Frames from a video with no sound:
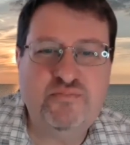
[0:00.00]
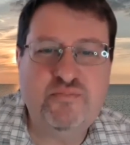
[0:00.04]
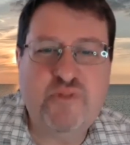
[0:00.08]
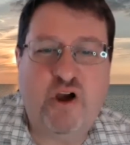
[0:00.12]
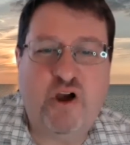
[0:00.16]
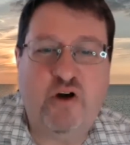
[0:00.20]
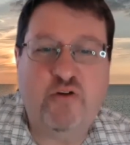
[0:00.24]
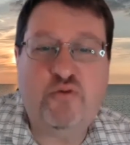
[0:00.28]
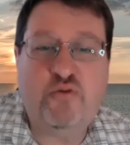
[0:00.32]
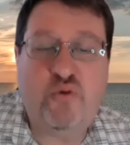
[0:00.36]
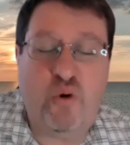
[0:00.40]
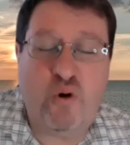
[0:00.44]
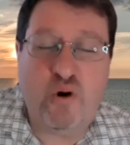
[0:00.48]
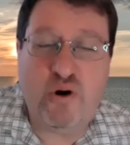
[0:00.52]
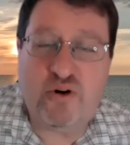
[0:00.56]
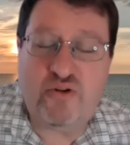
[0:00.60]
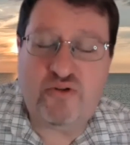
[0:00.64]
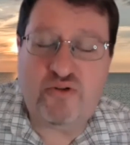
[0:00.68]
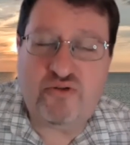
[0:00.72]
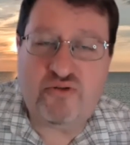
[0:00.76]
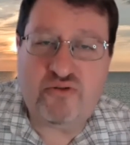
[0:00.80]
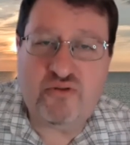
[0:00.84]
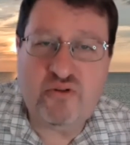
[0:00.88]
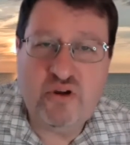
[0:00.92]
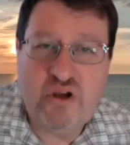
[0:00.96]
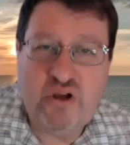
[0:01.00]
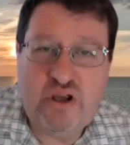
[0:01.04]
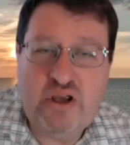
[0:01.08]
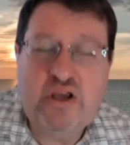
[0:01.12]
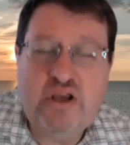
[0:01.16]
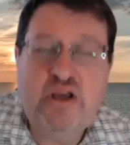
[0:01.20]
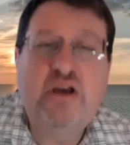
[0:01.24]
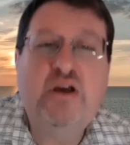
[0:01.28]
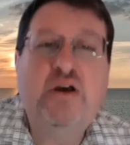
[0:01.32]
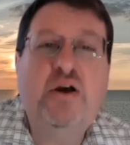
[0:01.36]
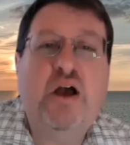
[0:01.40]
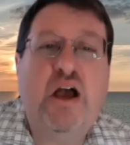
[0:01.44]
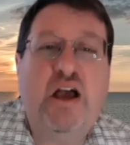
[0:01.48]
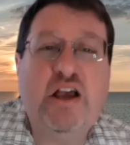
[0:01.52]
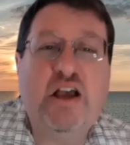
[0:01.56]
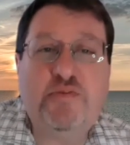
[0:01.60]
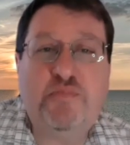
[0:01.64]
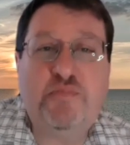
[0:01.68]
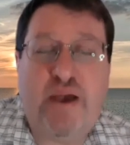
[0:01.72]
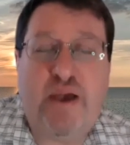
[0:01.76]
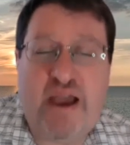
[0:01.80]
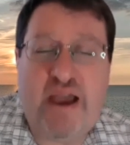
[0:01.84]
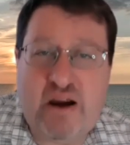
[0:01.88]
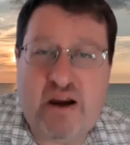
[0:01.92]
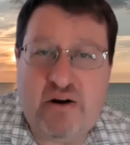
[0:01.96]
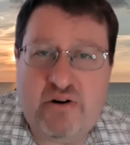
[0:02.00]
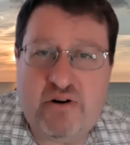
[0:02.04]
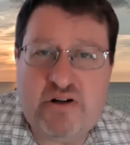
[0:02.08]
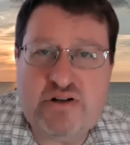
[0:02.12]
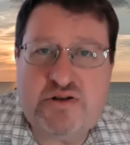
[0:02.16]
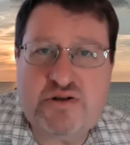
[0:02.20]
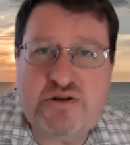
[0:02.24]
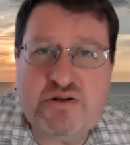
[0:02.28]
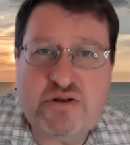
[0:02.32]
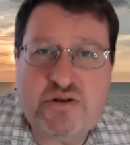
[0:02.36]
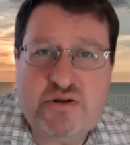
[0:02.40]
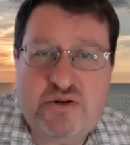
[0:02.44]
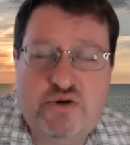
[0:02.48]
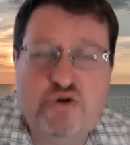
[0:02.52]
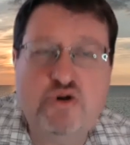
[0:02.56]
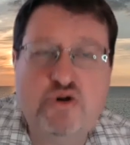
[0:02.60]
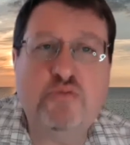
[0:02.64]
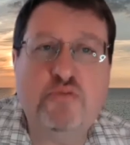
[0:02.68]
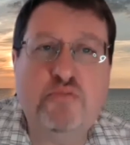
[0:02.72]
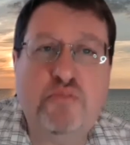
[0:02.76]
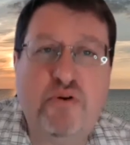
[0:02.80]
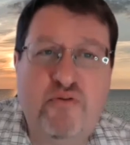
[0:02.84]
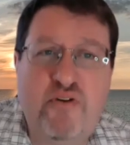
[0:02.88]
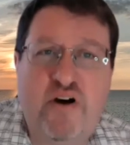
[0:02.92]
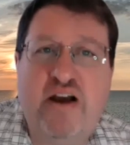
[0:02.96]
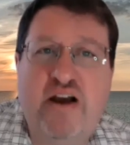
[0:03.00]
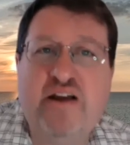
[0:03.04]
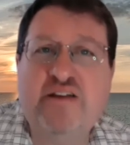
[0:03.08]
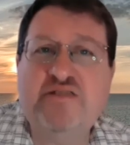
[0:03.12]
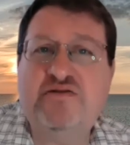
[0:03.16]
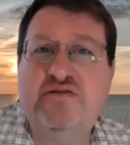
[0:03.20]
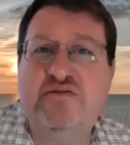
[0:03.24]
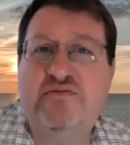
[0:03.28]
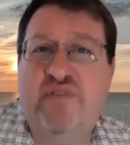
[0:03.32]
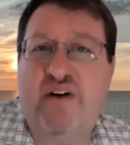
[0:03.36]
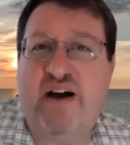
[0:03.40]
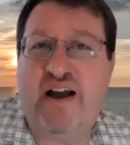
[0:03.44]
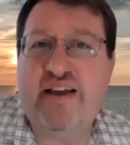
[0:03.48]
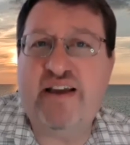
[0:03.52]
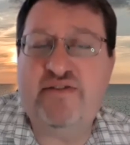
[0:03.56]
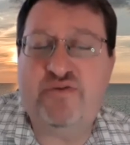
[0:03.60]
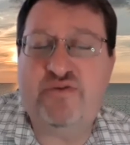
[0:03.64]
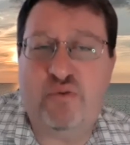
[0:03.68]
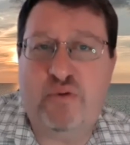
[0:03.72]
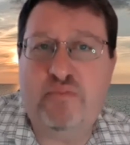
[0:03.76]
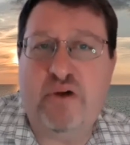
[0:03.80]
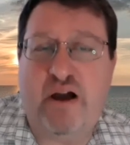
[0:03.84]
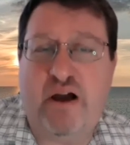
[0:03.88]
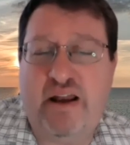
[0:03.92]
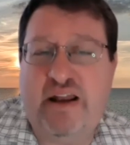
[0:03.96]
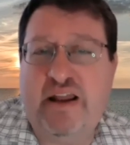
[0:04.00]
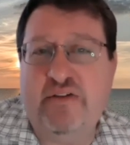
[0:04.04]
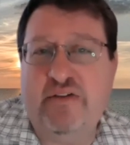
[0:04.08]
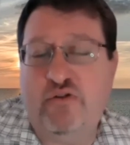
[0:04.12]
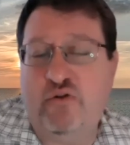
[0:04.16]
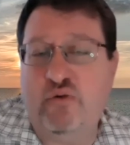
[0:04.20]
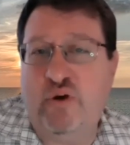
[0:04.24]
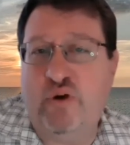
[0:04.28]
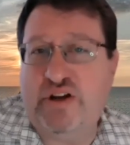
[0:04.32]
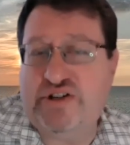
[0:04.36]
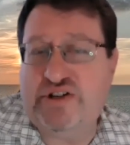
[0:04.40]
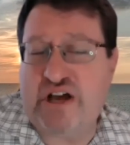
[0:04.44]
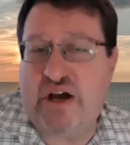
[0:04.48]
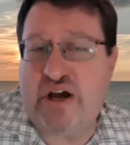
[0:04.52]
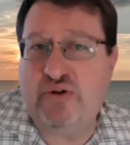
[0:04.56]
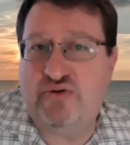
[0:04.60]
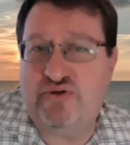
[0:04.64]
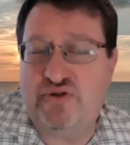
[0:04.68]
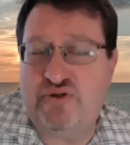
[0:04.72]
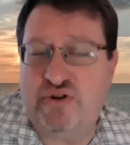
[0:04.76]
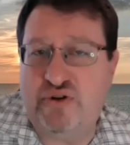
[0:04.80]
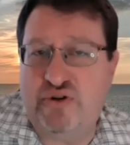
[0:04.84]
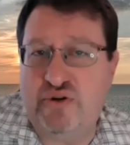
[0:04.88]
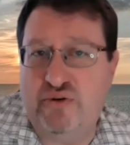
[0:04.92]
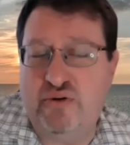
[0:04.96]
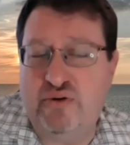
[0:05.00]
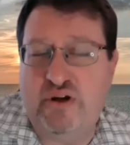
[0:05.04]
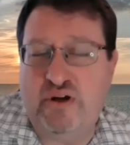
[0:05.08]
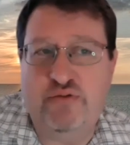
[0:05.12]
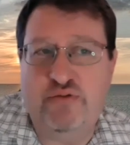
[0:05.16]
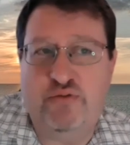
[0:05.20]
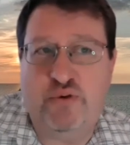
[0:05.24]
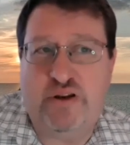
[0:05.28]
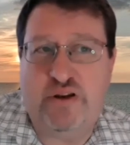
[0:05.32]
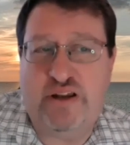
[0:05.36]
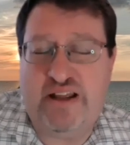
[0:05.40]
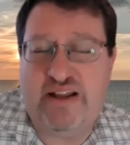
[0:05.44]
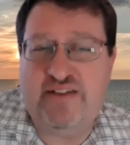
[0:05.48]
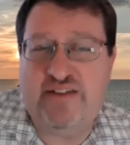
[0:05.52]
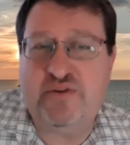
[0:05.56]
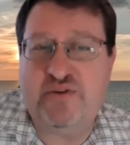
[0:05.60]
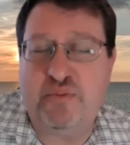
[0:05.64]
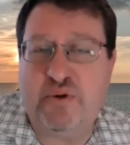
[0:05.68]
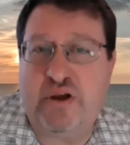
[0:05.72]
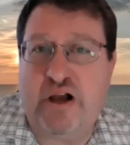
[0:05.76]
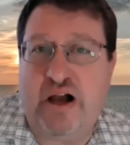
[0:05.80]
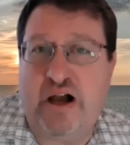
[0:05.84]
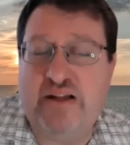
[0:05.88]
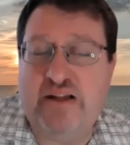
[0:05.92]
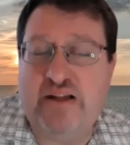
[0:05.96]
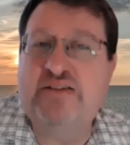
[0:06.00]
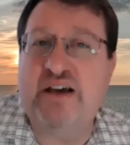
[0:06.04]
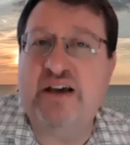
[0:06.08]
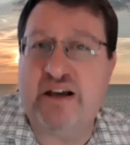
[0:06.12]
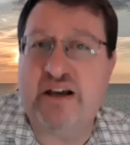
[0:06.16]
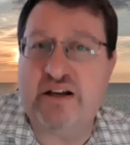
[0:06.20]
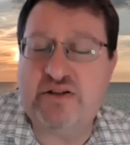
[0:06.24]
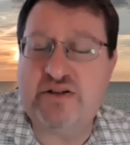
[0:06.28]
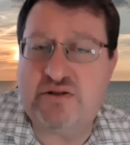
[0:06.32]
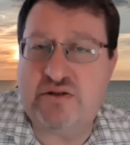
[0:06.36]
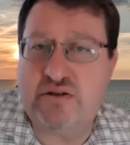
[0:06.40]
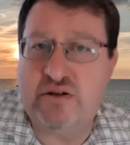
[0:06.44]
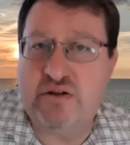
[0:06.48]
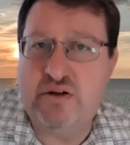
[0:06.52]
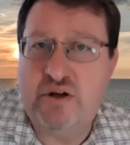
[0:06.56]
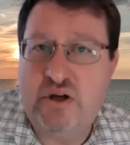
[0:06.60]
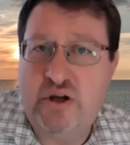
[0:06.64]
Of course, as parents, you can provide us advice. We might even reach out to you if we need some context.